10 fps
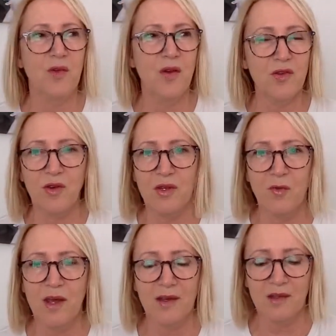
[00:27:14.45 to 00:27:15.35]
know, you can
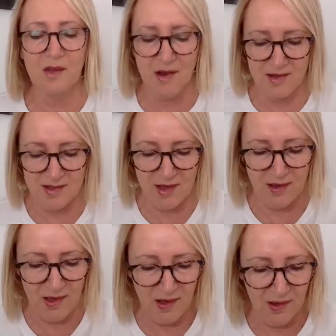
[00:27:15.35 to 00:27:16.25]
recognize that.